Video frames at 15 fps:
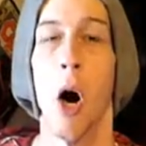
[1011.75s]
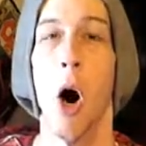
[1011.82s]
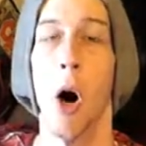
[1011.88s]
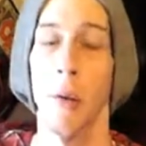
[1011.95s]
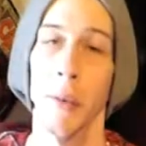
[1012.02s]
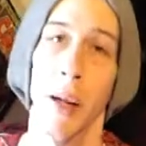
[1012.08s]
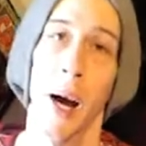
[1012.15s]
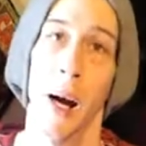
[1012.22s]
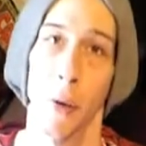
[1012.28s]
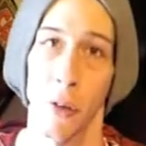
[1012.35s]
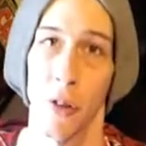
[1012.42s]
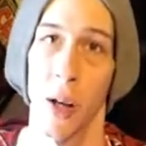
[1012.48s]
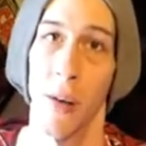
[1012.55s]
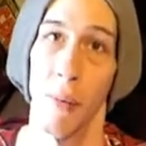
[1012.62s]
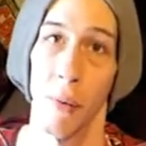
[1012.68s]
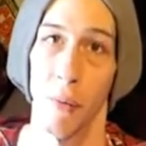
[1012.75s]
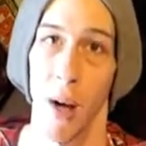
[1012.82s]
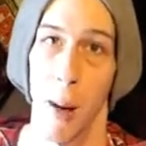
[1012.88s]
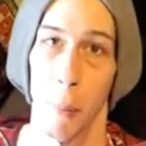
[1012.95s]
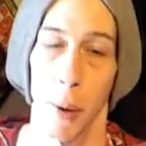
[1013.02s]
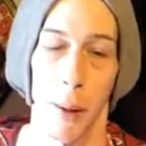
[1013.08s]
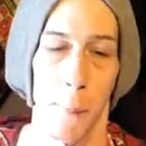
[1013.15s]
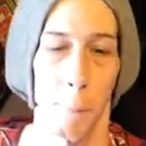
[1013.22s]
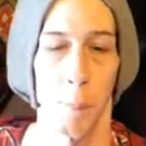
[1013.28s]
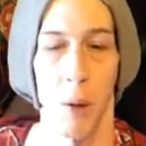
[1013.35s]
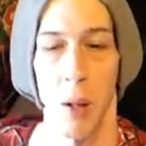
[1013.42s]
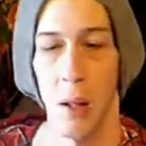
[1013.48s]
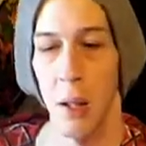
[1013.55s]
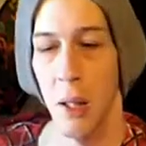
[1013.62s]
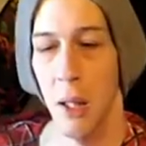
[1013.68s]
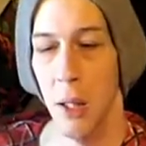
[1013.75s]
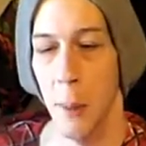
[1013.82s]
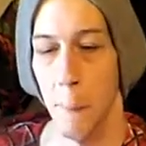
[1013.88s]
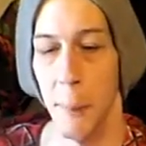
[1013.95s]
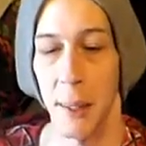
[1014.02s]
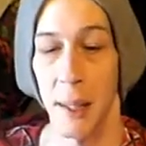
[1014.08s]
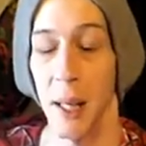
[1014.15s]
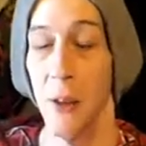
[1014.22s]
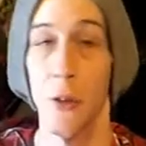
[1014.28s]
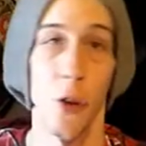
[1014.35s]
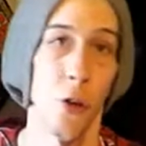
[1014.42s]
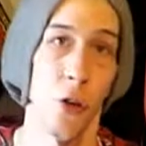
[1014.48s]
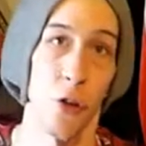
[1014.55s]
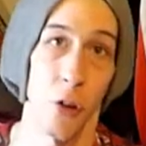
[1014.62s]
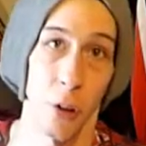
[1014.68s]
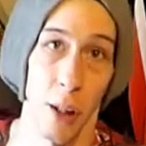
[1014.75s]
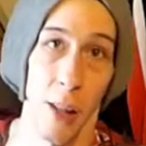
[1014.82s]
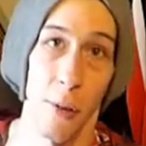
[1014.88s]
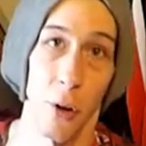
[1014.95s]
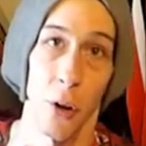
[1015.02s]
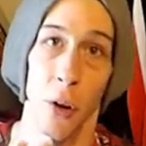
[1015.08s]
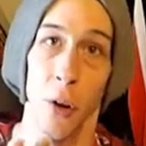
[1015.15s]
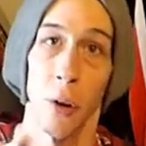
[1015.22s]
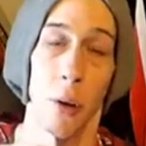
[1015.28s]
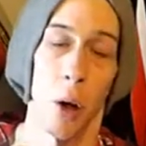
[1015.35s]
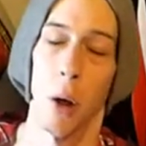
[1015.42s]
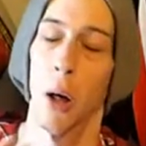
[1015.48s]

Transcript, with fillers: on the outside of the fabric. Because this is a leather, or,